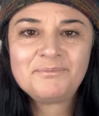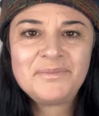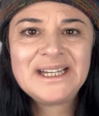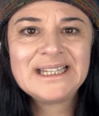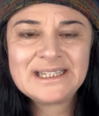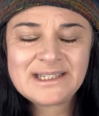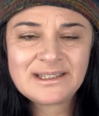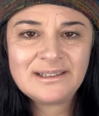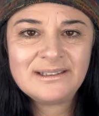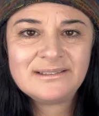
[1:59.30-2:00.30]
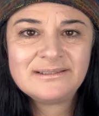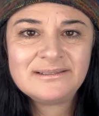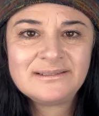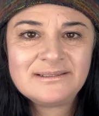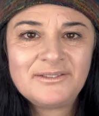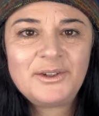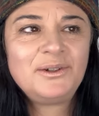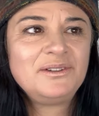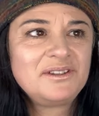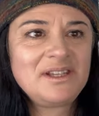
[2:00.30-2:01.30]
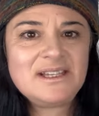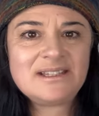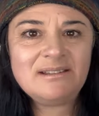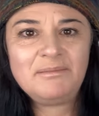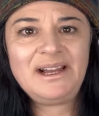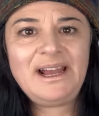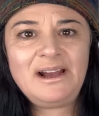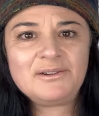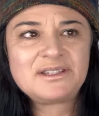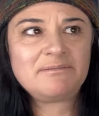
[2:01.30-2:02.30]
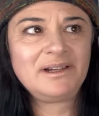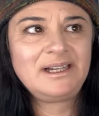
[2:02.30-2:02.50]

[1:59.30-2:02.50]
Big list of all the things in my house, my